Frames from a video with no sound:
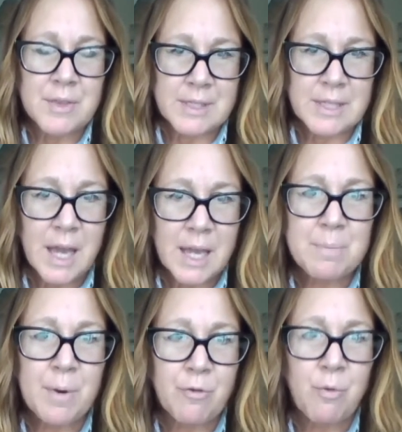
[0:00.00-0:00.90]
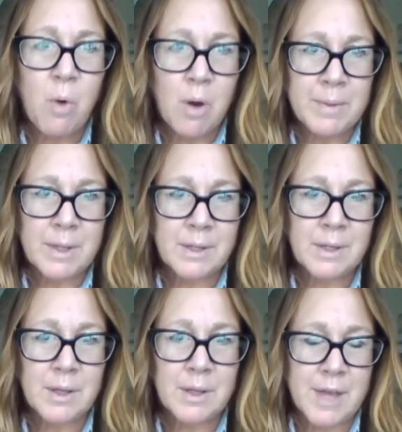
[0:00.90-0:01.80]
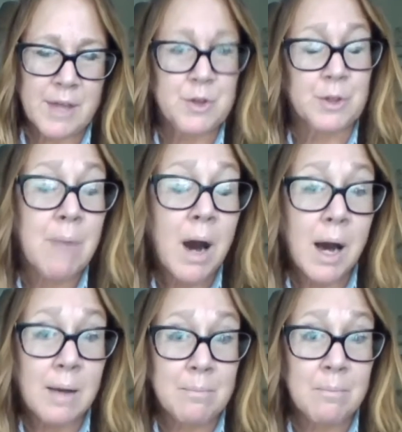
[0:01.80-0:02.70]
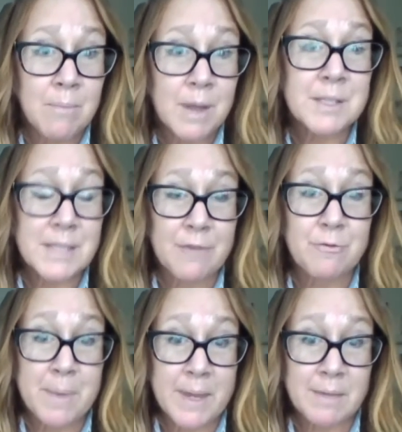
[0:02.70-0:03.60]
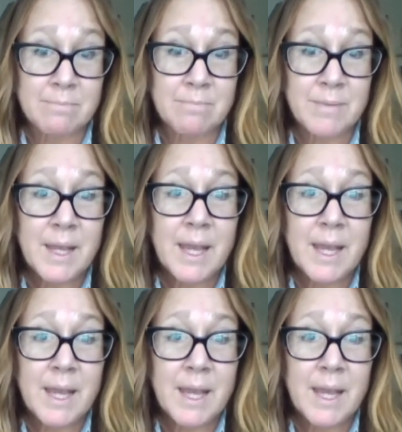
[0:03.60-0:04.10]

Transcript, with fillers: the type of woman that your mom must have been